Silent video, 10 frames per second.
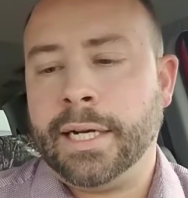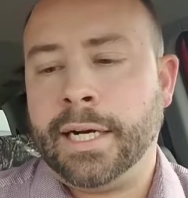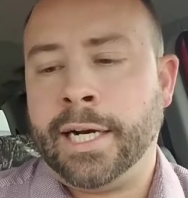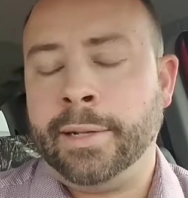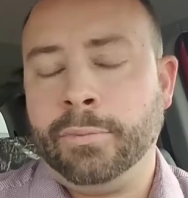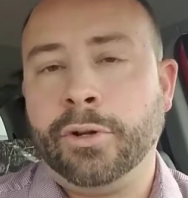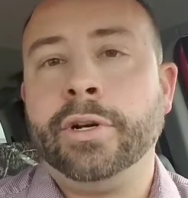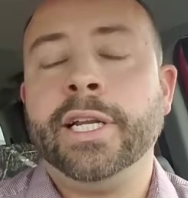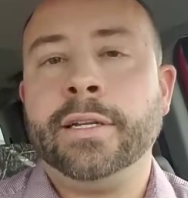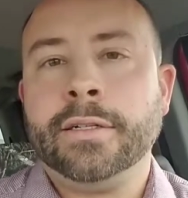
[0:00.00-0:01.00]
I'm
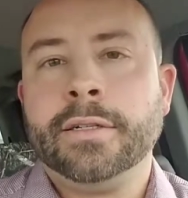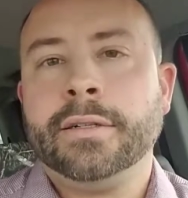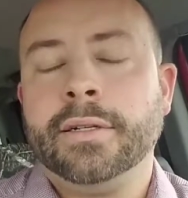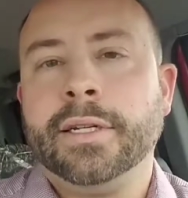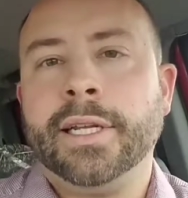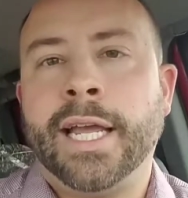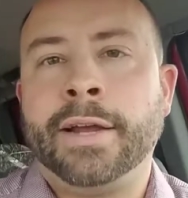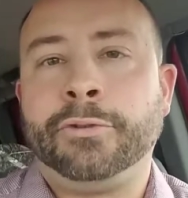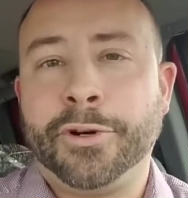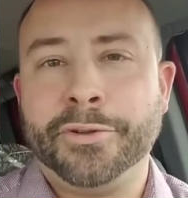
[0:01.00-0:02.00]
learning
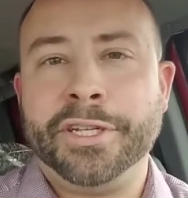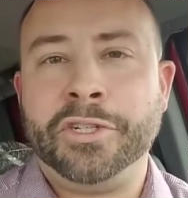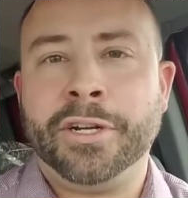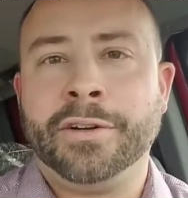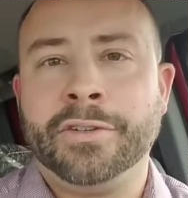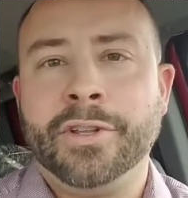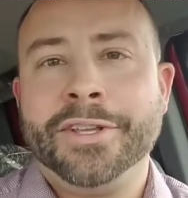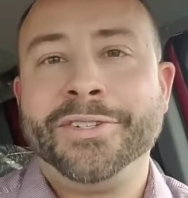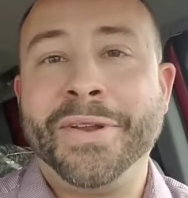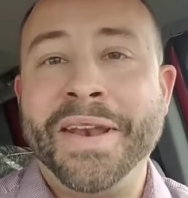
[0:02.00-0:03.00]
after all these years
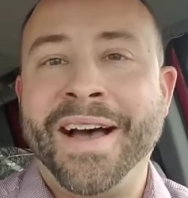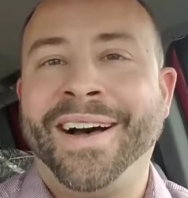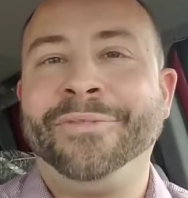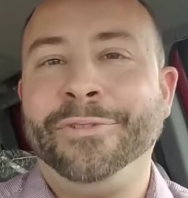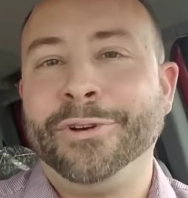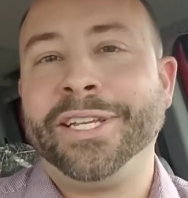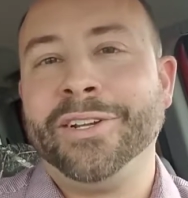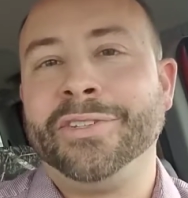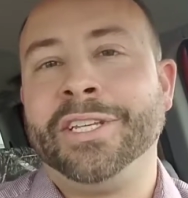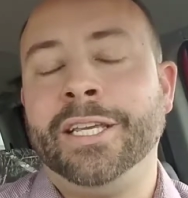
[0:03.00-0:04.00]
to not feel
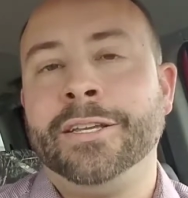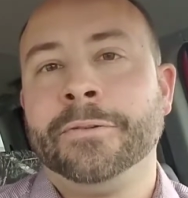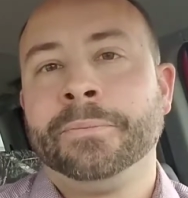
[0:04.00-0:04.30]
guilty